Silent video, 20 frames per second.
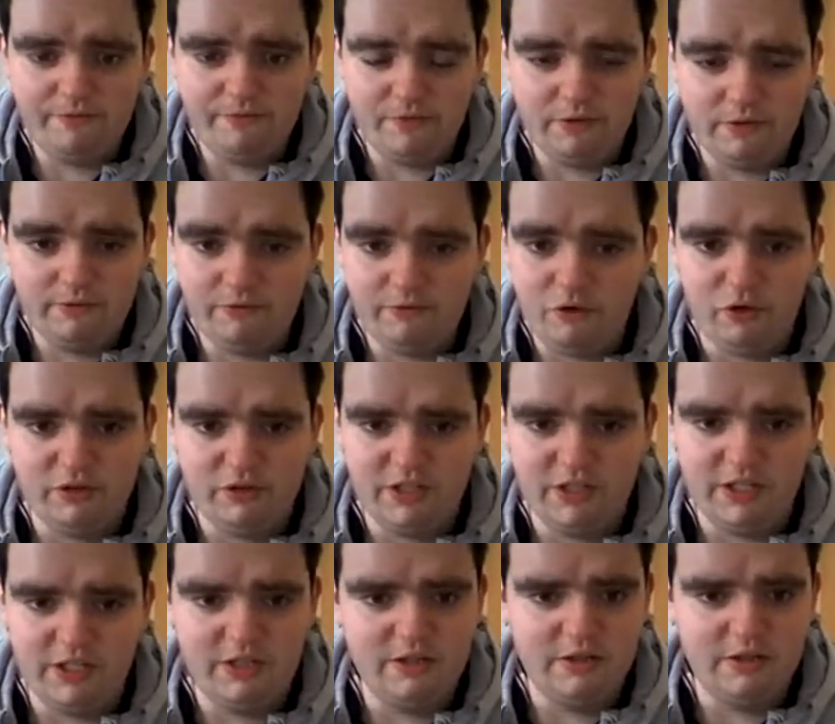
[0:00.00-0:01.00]

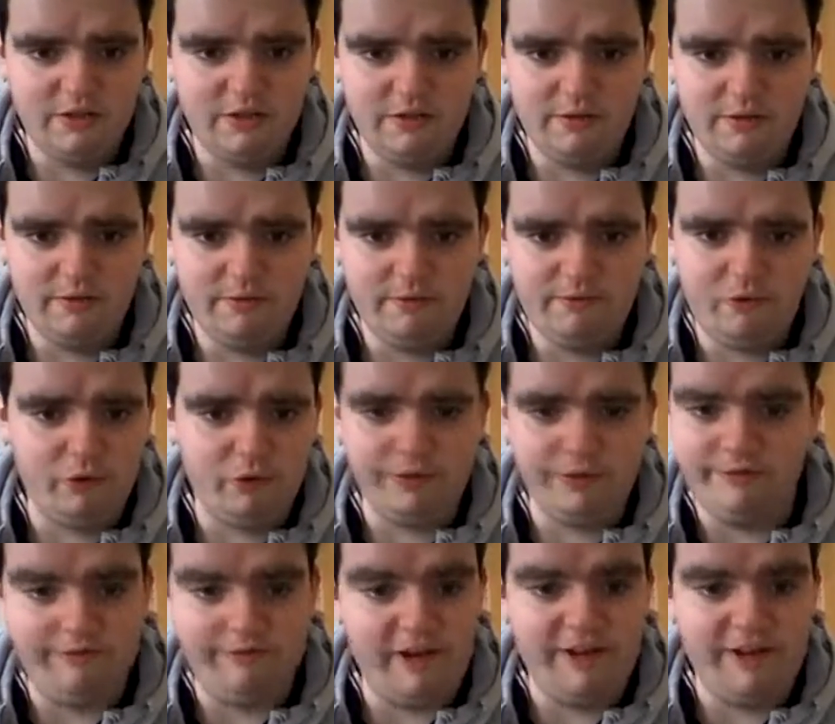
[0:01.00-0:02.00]
14,
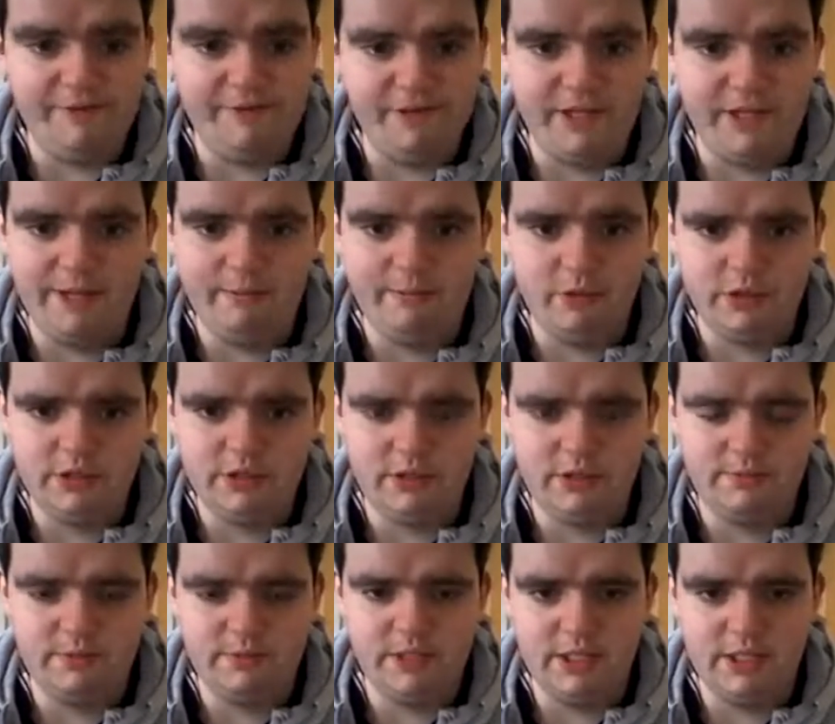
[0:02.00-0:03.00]
45 of them or
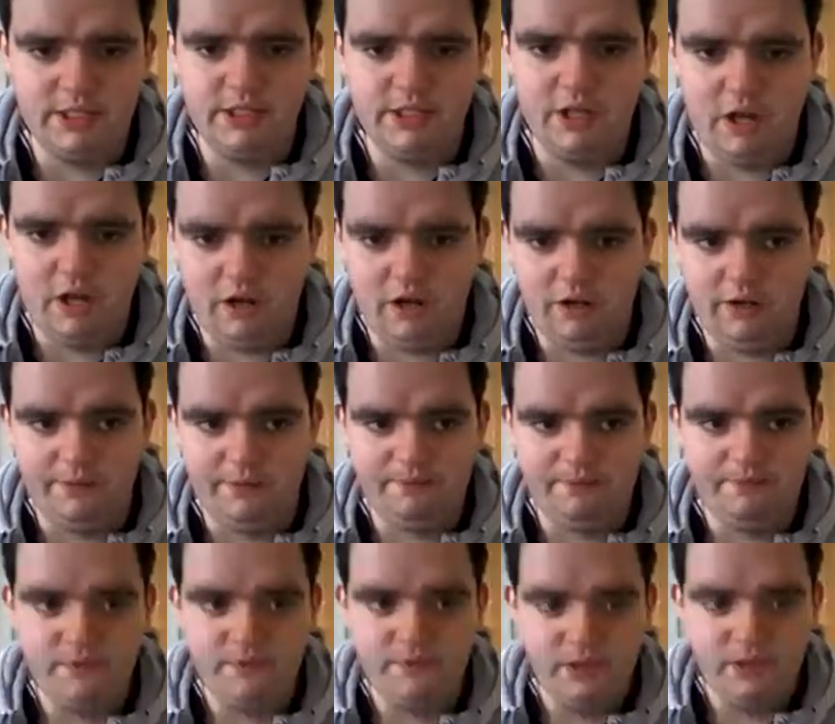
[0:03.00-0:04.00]
something are
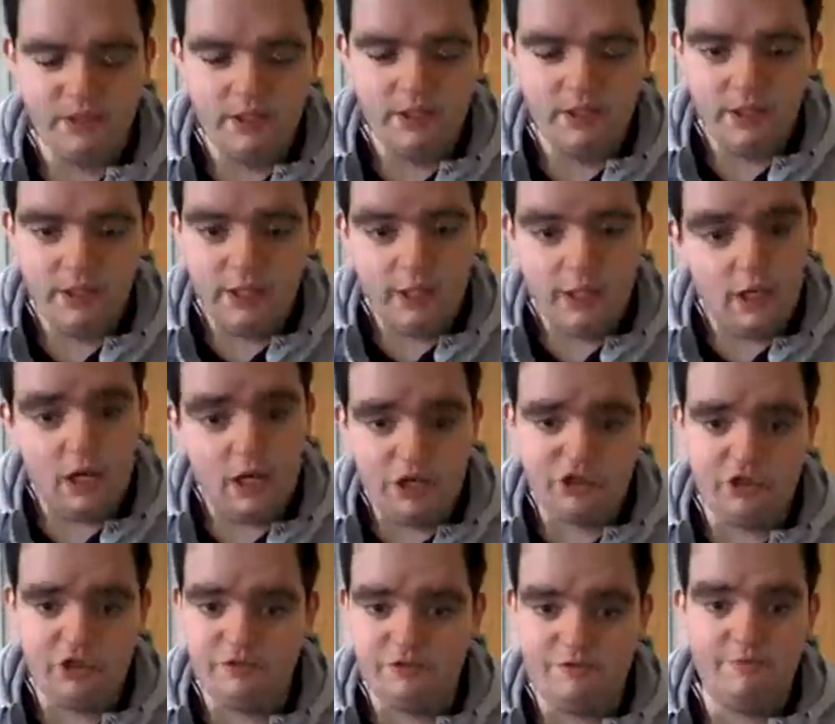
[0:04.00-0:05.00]
just
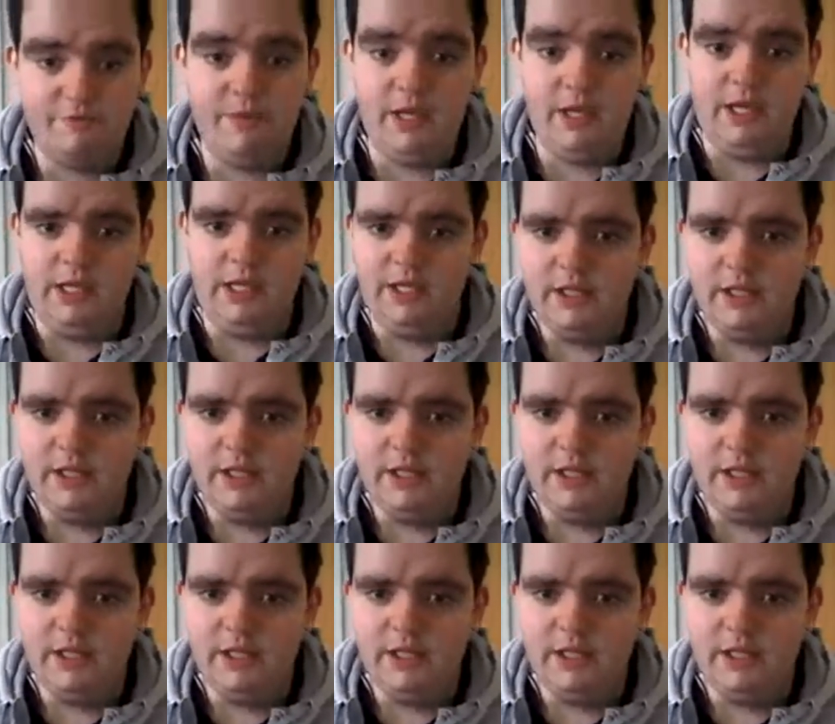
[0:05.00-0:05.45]
for me.